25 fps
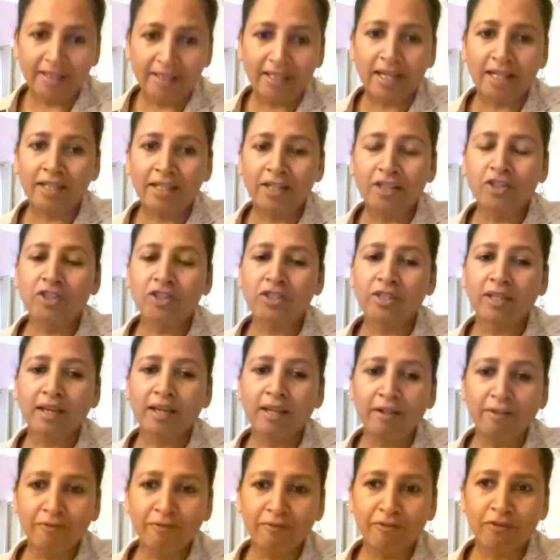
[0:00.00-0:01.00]
That
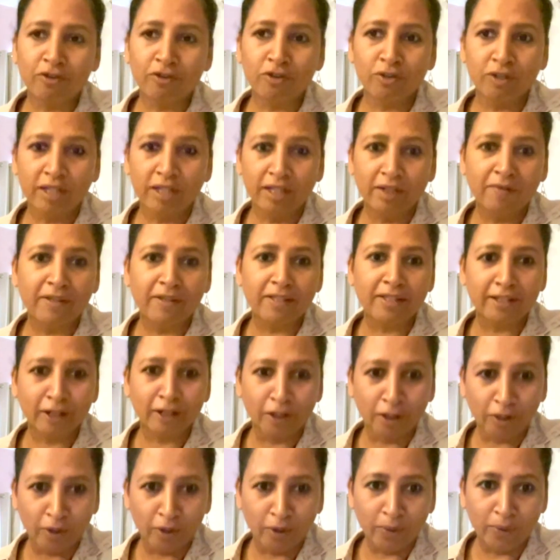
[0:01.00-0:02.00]
itself should give us a
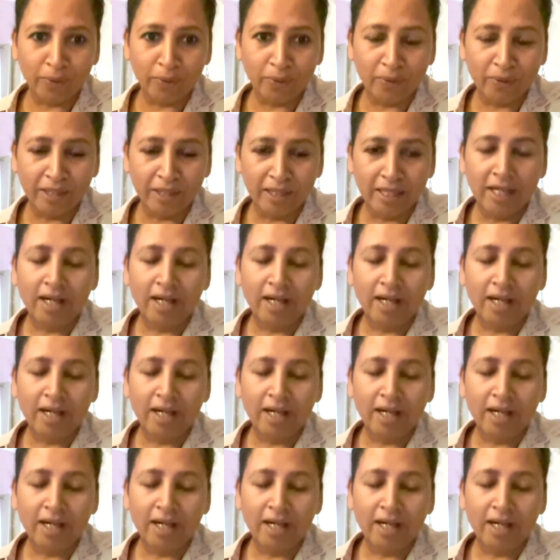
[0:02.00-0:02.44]
clue.